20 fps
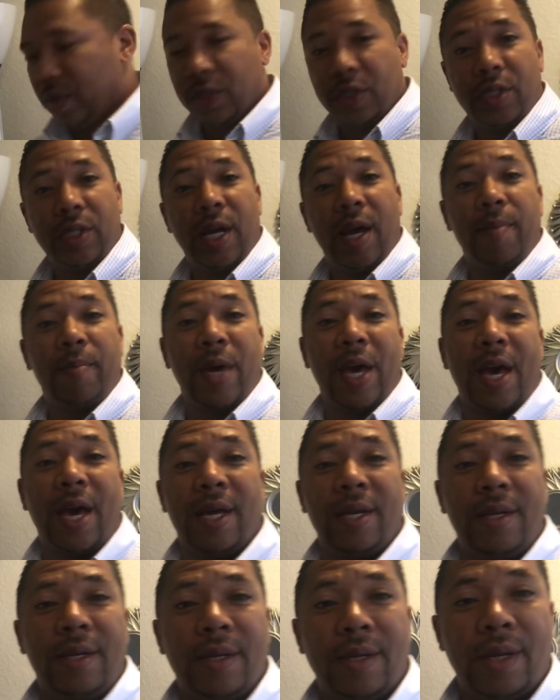it's not
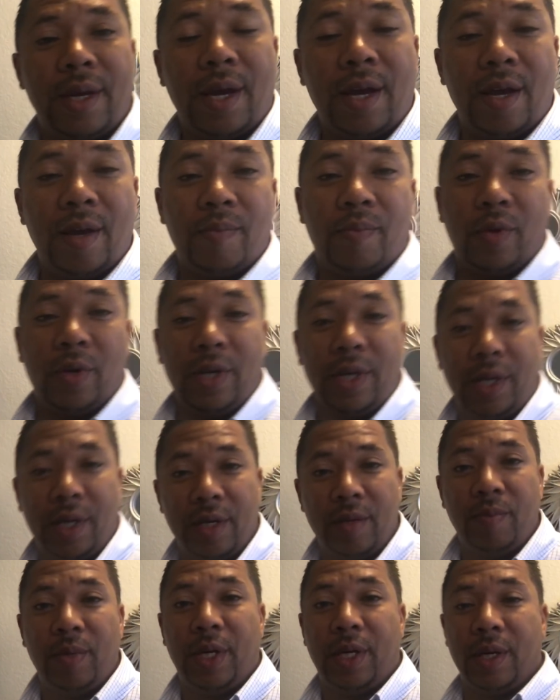bad, pretty
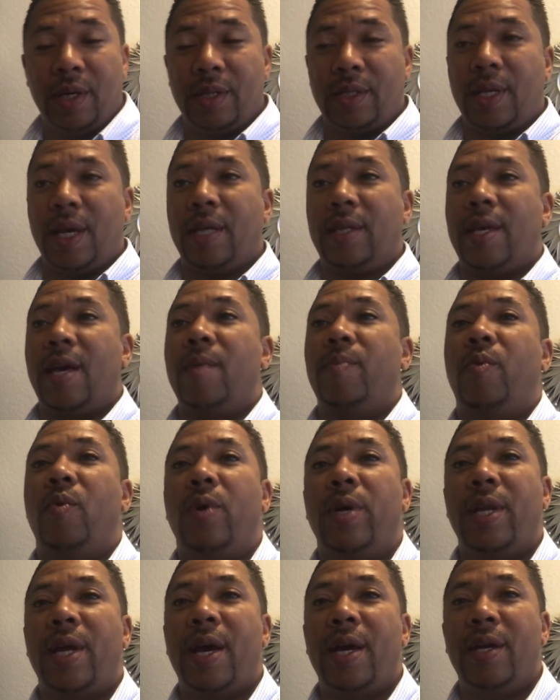good, because at that
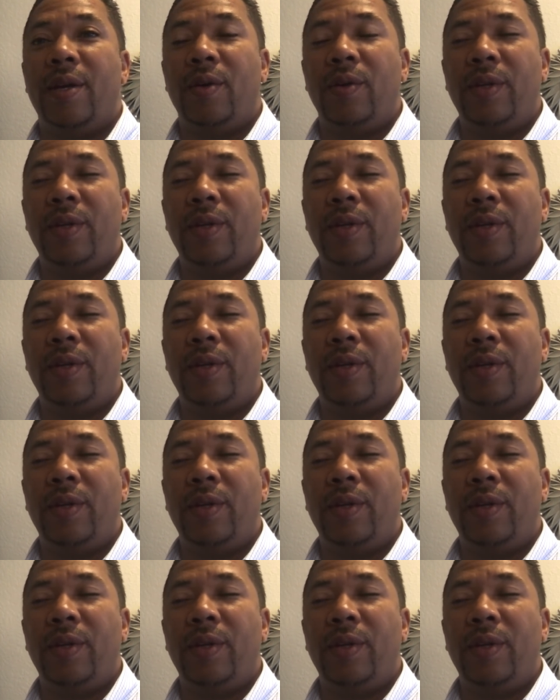point I had